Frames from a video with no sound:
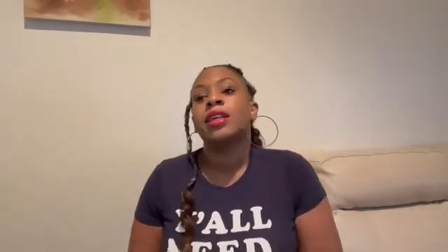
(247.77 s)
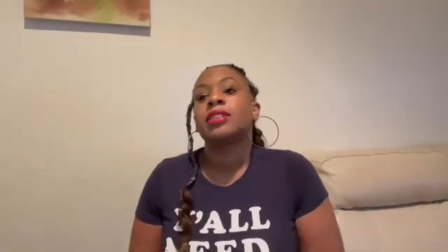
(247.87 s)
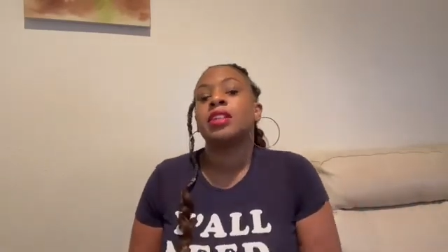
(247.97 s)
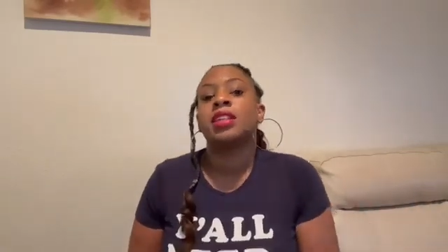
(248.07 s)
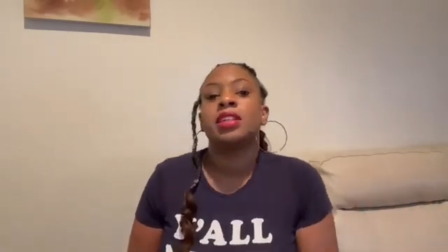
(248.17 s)

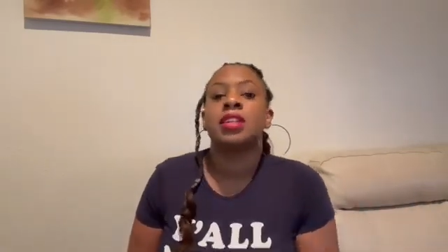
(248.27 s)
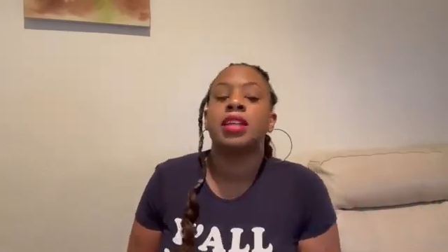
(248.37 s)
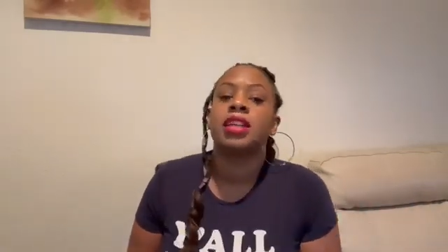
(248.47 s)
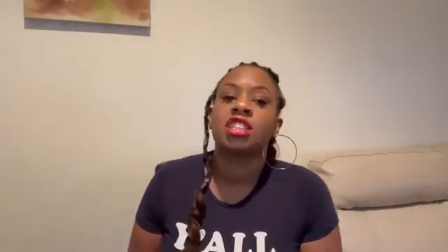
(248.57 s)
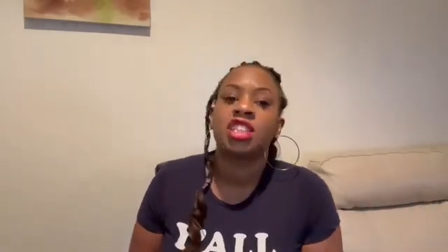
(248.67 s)
So then
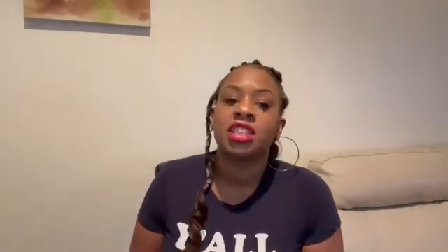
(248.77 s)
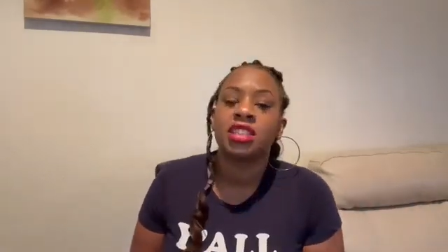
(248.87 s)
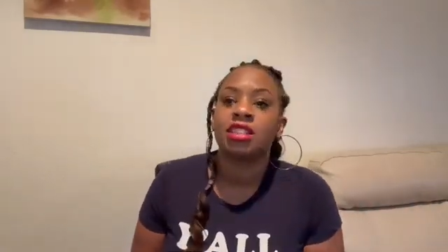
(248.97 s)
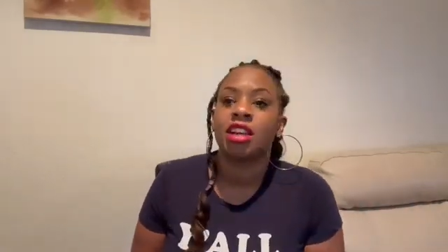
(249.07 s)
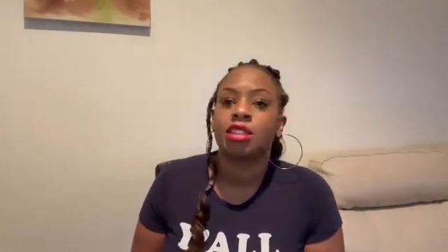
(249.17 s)

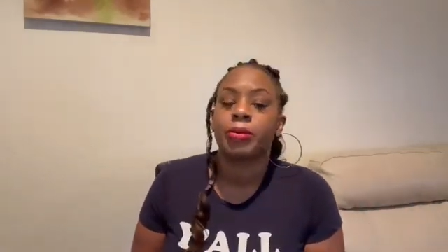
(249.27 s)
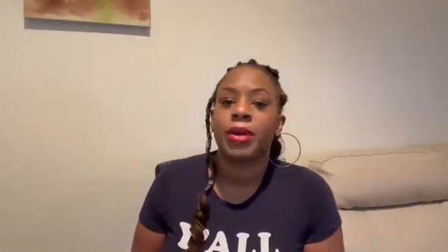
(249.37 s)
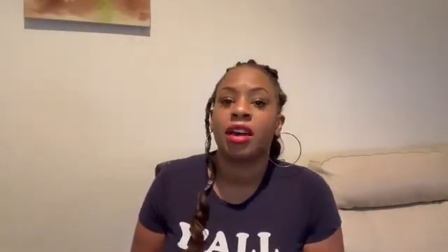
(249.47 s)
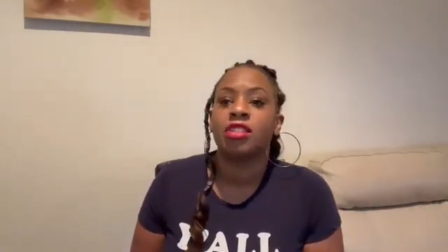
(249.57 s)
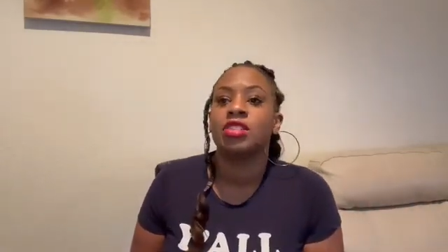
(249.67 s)
she talked
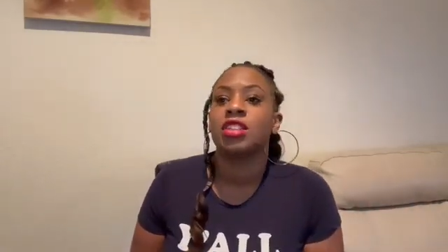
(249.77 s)
about,